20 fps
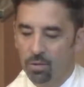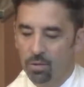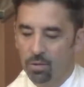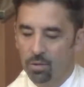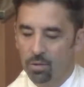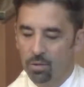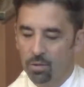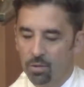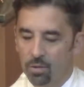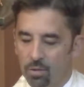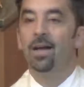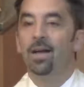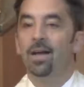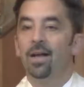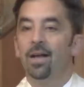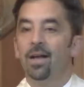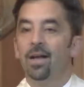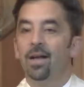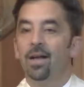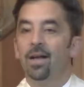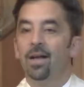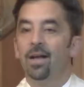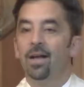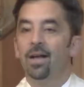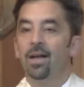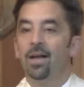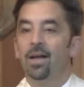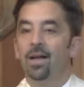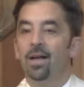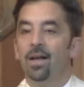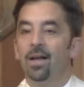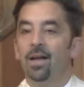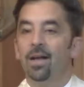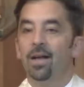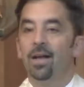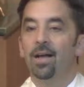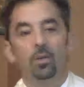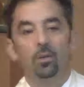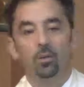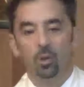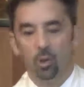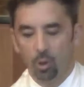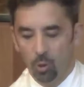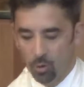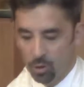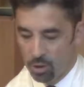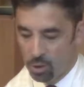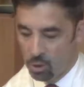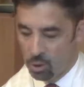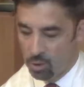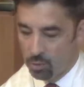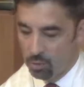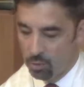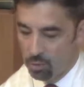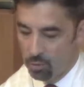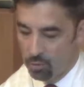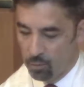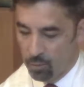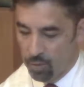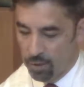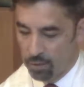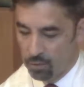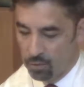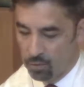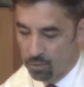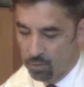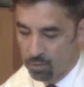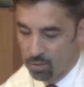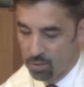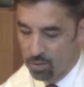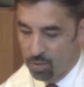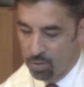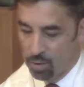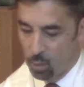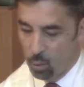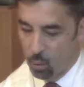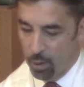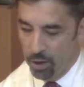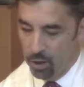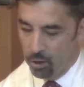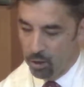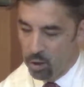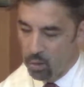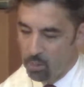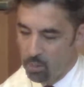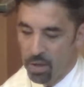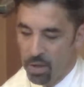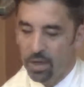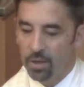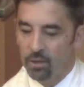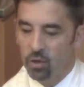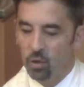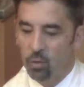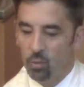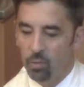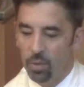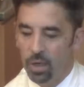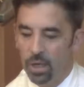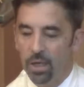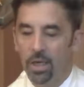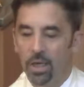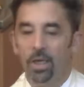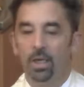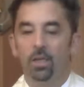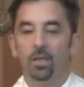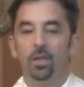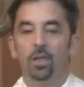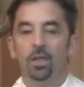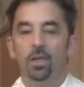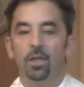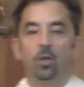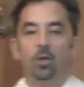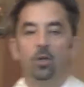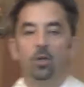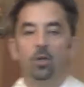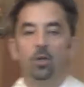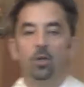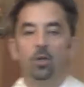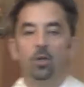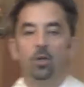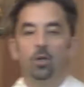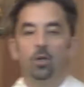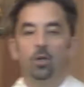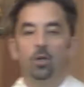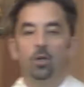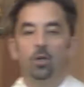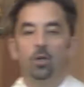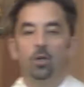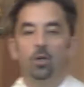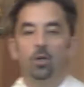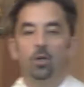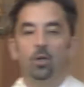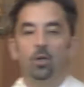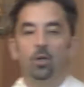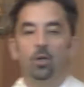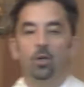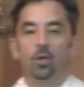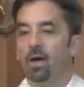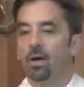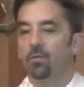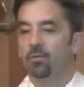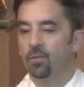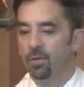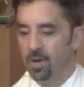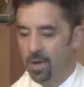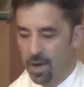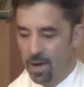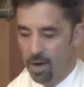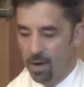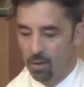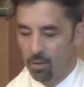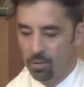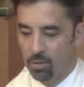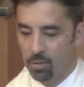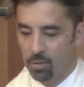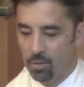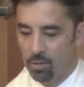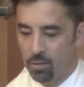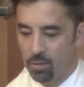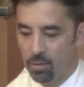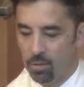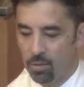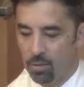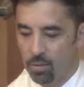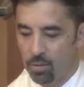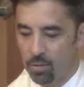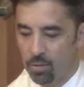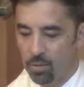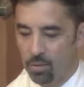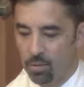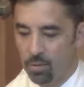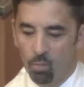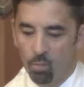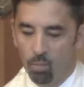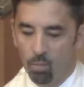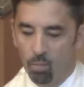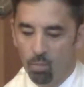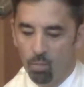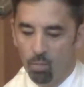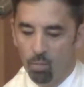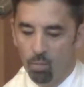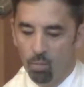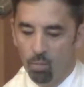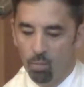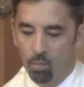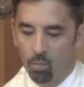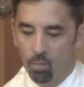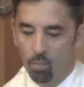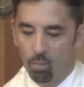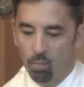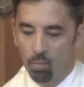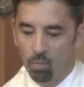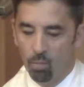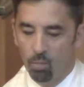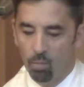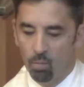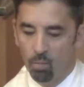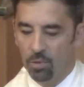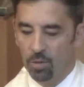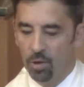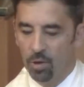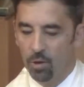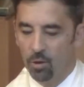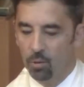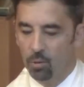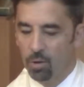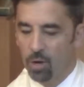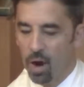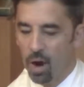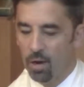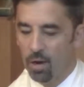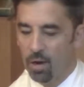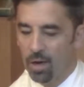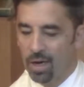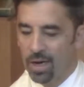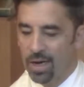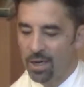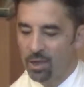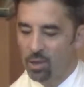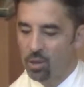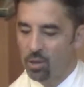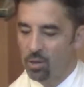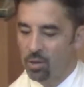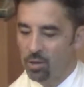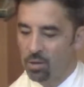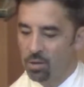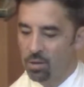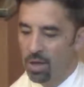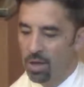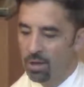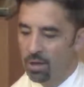As the Reform Jewish movement, we are committed to meeting the urgency of now with moral leadership through congregational and